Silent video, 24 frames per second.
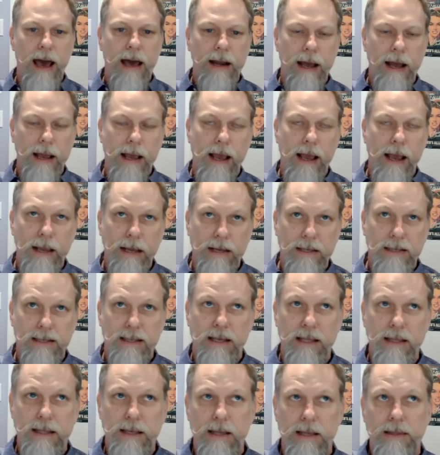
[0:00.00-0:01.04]
I guess
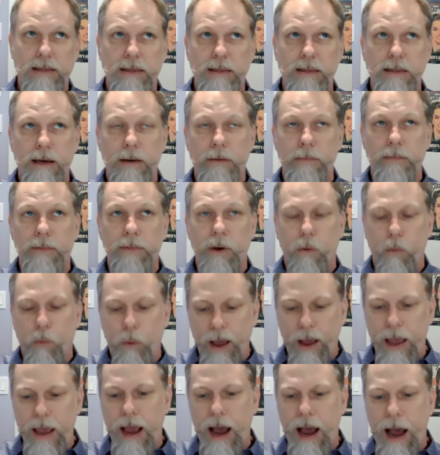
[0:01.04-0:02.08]
the
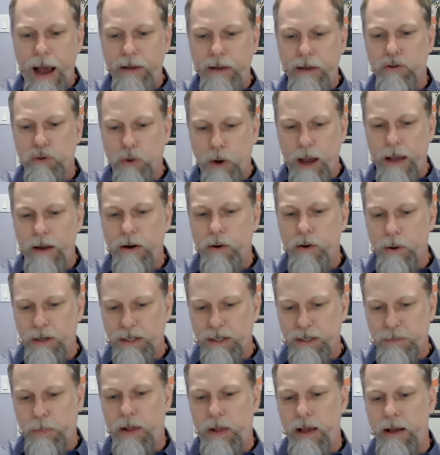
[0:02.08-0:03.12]
way I try to
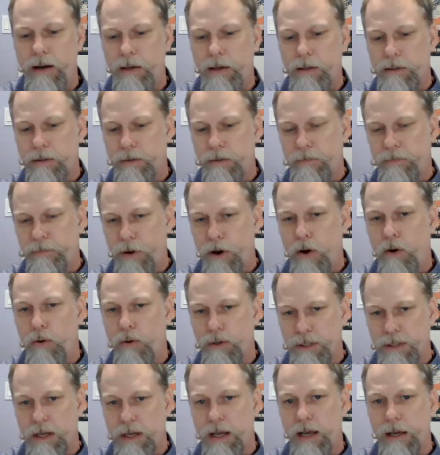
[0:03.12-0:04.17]
explain it to
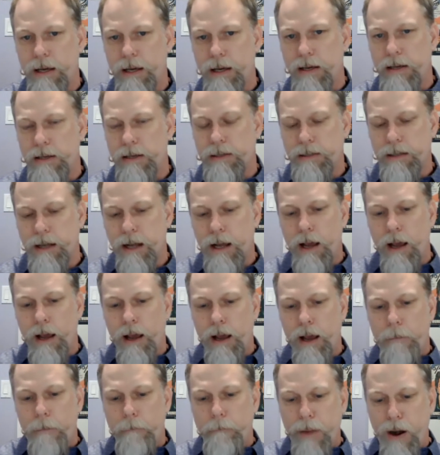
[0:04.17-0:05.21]
folks is
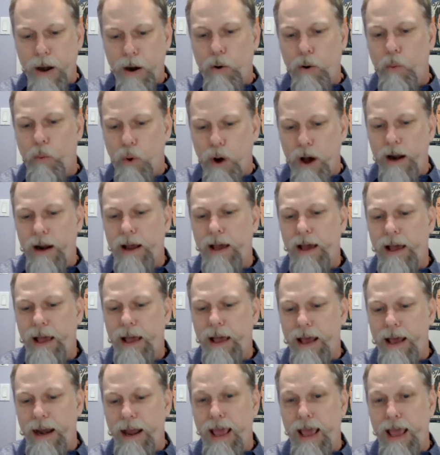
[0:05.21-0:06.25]
marijuana
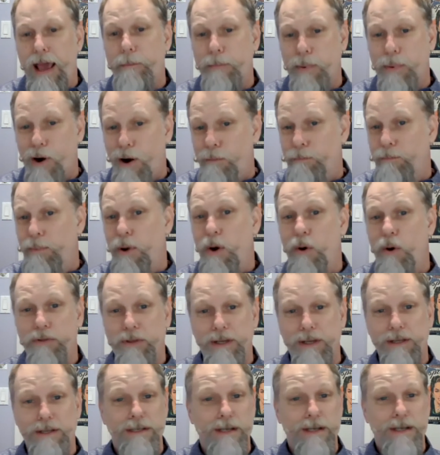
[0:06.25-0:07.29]
and hemp are both
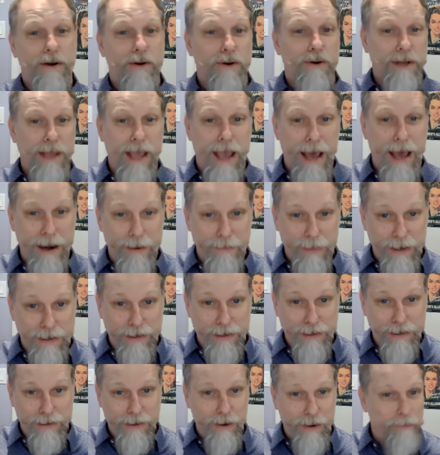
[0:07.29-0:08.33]
considered
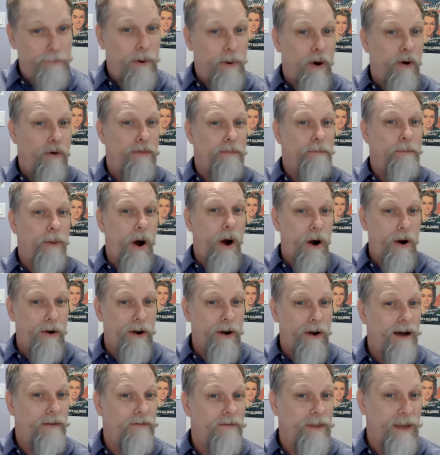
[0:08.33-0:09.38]
cannabis. They're both part
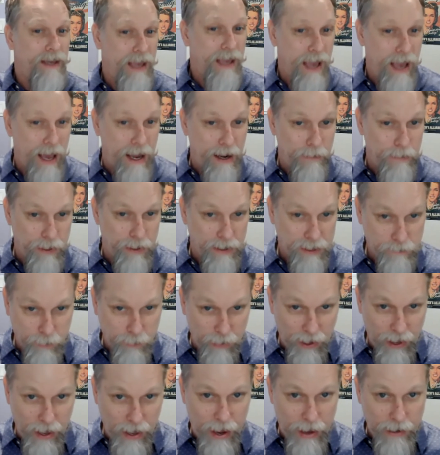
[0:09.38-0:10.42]
of the cannabis plant.